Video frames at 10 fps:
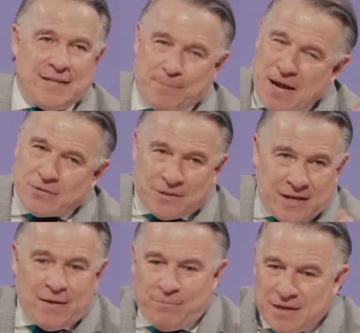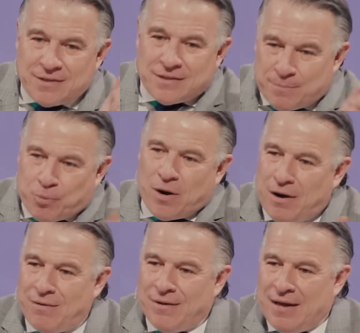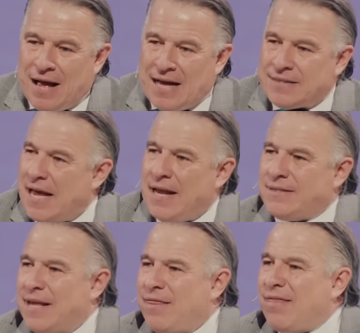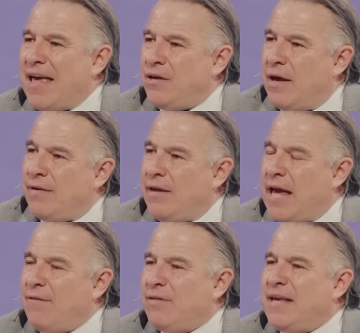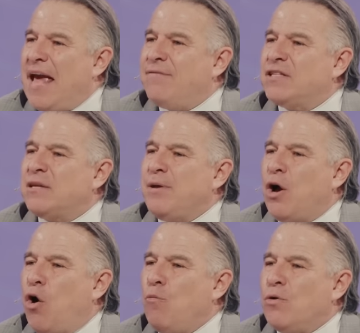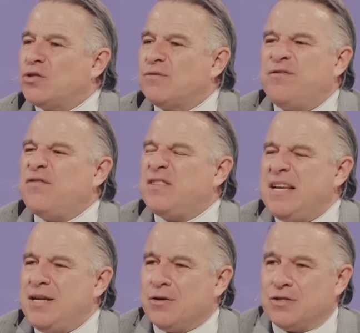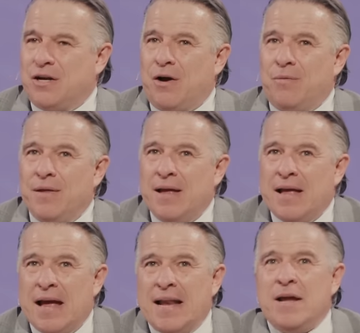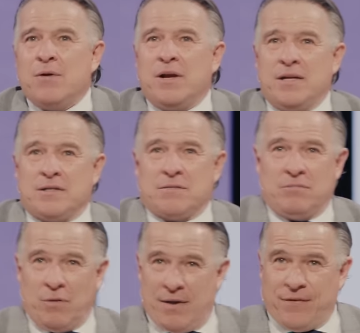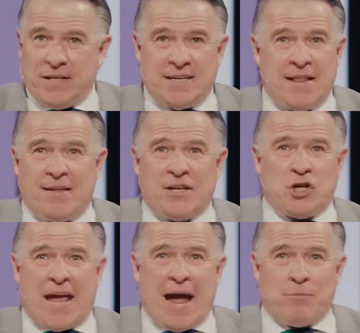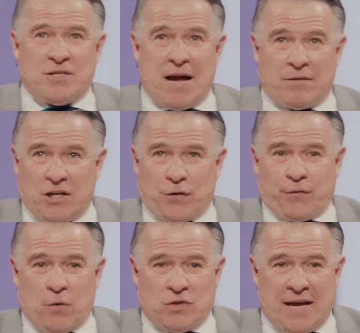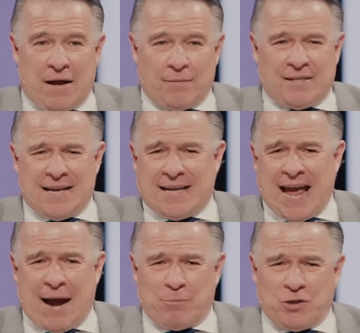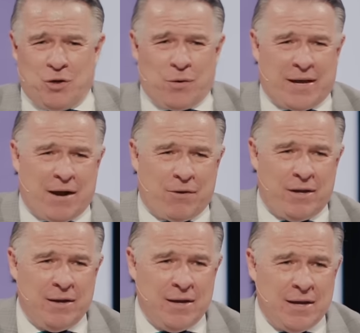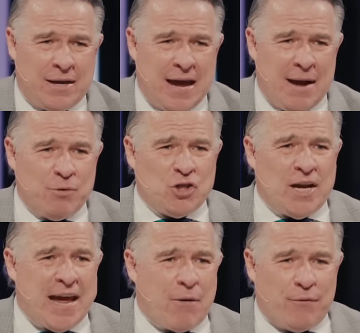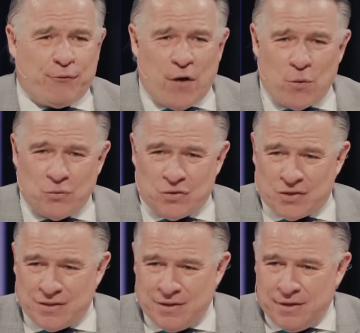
He said, Pastor Tim, this is a prayer. I said, and I said, thank you. He gave, gave this to me almost 15 years ago. And here it is. You ready for this? Get, get your cameras out. Get your phones out. I said cameras. You don't carry cameras, you carry phones.